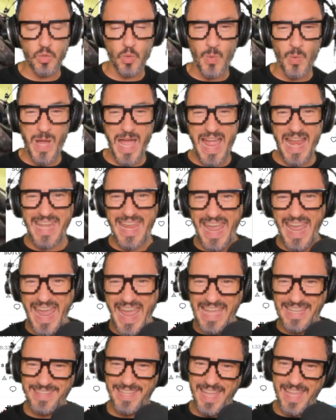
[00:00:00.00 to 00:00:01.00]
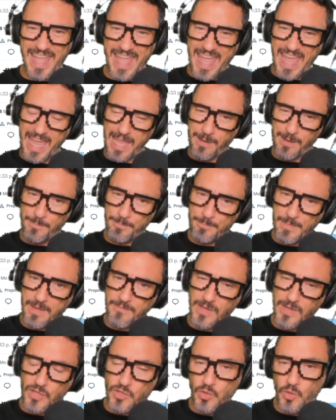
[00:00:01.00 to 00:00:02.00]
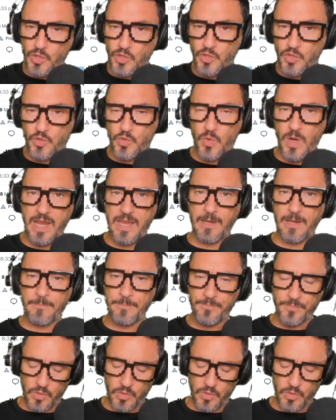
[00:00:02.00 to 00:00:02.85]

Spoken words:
to an end, and maybe you're trying